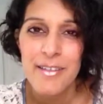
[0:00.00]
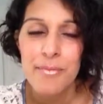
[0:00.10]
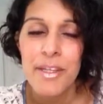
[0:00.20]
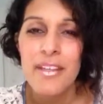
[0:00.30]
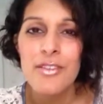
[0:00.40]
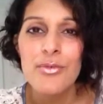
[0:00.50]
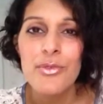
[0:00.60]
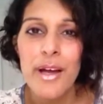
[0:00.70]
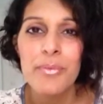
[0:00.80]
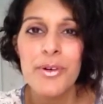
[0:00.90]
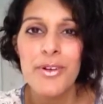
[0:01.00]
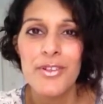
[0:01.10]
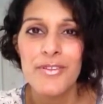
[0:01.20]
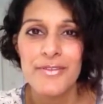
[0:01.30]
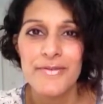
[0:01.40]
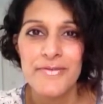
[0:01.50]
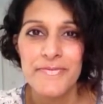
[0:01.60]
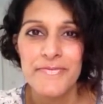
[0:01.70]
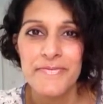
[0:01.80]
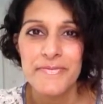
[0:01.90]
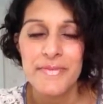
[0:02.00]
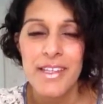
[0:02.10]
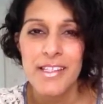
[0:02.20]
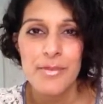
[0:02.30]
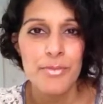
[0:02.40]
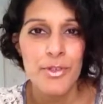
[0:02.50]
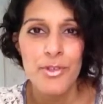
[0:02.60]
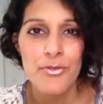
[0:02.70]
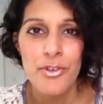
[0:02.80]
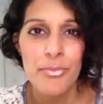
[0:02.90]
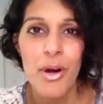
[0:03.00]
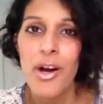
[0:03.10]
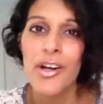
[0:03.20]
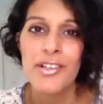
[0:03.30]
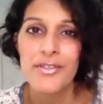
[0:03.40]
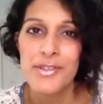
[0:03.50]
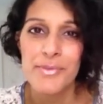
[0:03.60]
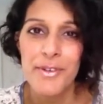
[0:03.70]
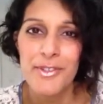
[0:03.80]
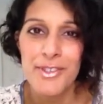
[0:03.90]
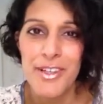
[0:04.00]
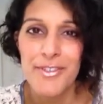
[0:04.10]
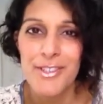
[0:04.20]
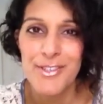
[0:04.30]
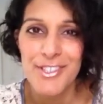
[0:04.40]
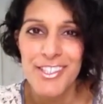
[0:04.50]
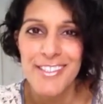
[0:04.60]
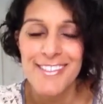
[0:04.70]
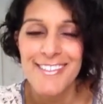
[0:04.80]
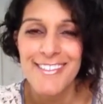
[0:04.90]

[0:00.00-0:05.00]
Being the rebel is a beautiful part of spiritual evolution